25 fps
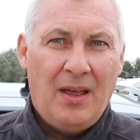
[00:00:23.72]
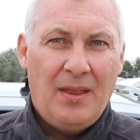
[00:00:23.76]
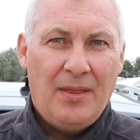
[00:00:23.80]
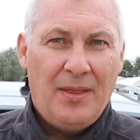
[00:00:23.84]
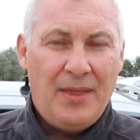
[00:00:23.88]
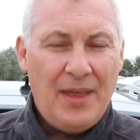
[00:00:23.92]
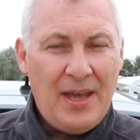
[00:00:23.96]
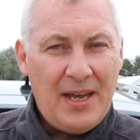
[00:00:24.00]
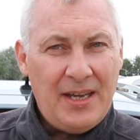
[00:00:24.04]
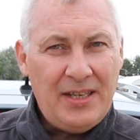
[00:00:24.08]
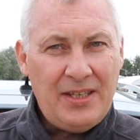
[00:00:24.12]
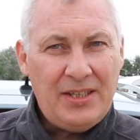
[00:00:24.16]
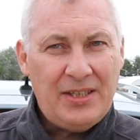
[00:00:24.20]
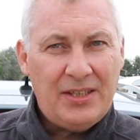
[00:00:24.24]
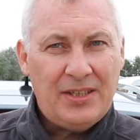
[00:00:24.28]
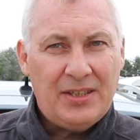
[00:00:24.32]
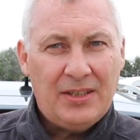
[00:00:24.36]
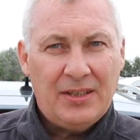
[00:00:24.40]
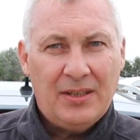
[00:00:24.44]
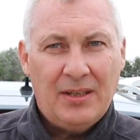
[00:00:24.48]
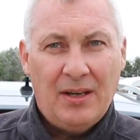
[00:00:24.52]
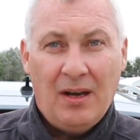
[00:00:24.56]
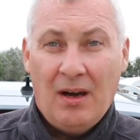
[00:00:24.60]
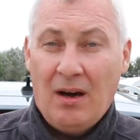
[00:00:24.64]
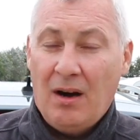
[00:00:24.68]

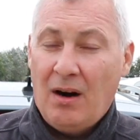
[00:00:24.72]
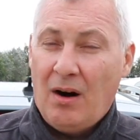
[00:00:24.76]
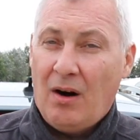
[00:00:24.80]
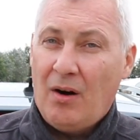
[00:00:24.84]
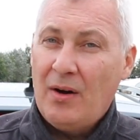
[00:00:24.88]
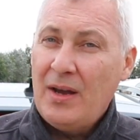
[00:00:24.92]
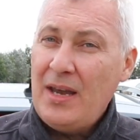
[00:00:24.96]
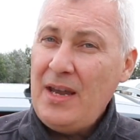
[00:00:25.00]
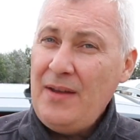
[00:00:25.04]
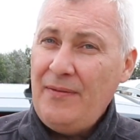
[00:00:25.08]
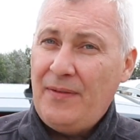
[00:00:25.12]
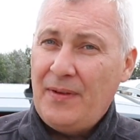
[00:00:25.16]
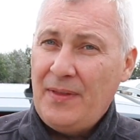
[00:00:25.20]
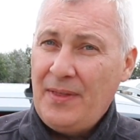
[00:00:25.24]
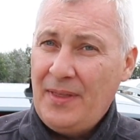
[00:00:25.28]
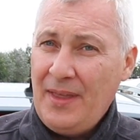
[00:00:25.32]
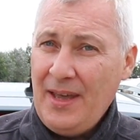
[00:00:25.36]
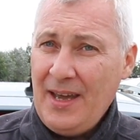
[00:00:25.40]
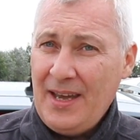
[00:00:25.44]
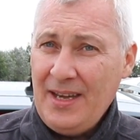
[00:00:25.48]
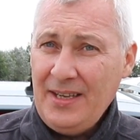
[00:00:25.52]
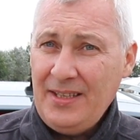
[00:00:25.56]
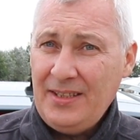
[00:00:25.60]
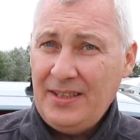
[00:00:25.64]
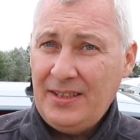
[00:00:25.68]
this, or even
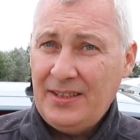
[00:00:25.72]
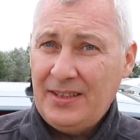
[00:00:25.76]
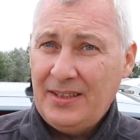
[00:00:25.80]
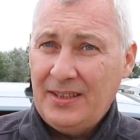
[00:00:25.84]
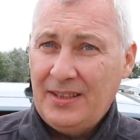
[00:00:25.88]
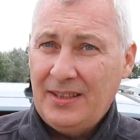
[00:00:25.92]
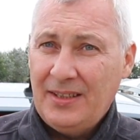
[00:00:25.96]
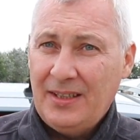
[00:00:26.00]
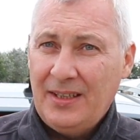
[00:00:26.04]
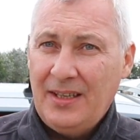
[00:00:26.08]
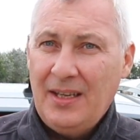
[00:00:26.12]
this,